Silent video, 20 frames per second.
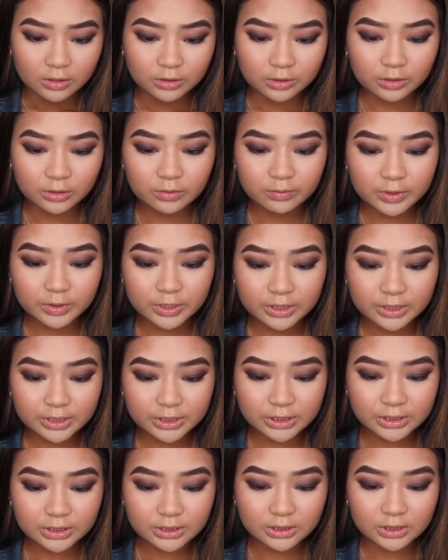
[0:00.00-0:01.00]

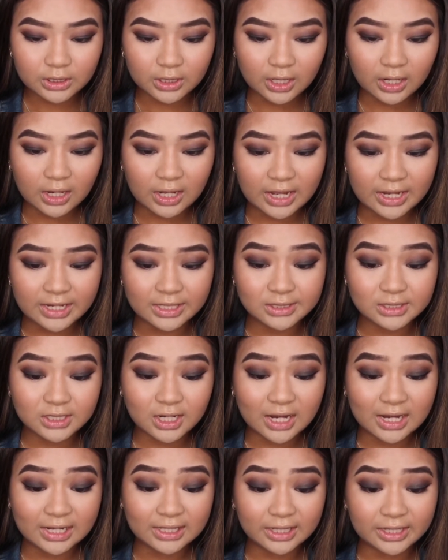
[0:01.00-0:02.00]
Luminous Light
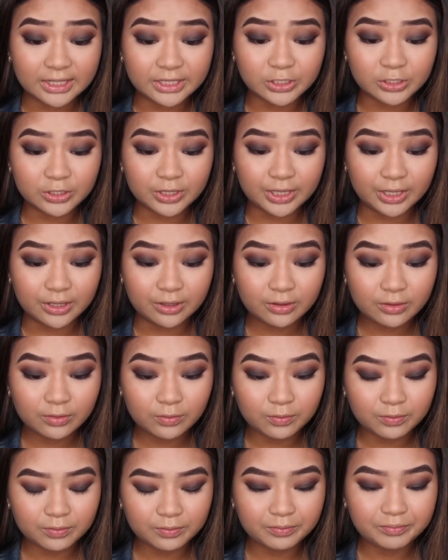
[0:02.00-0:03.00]
Highlighter
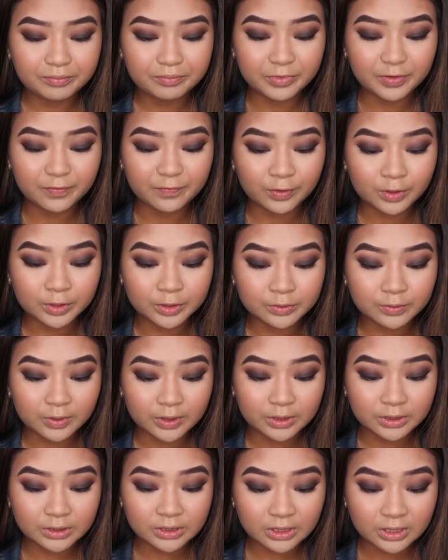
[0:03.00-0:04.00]
Trio. The first
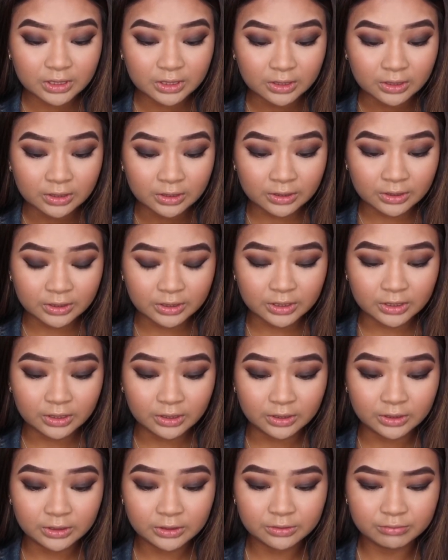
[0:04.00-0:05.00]
one's in
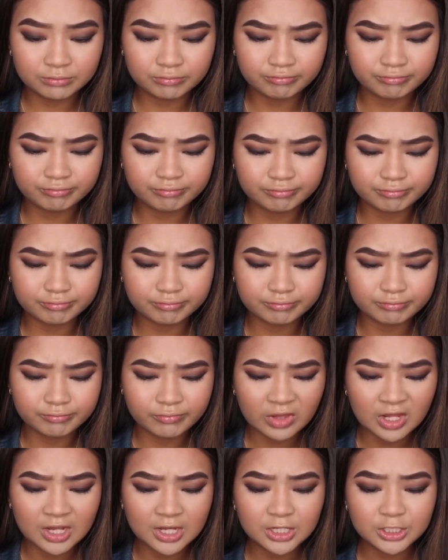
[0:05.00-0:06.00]
the
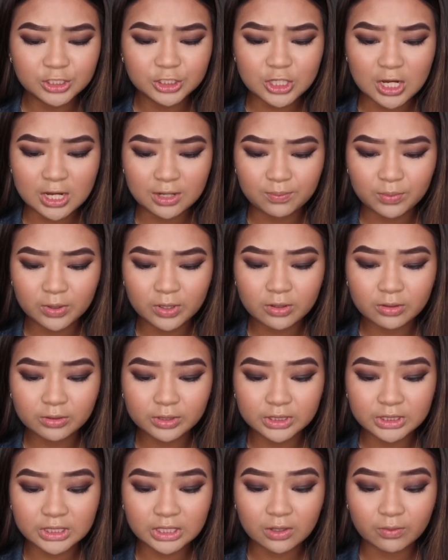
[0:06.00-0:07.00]
shade Pearl,
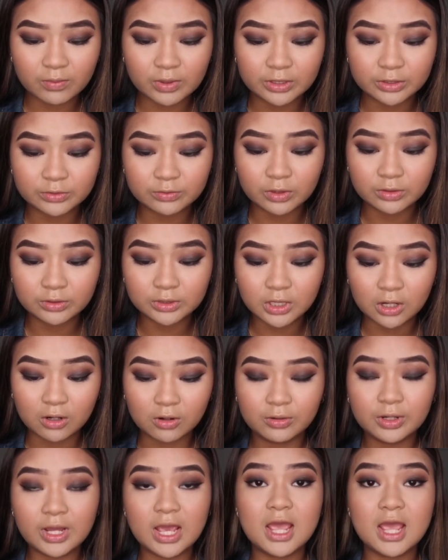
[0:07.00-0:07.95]
the second one is Rose Gold,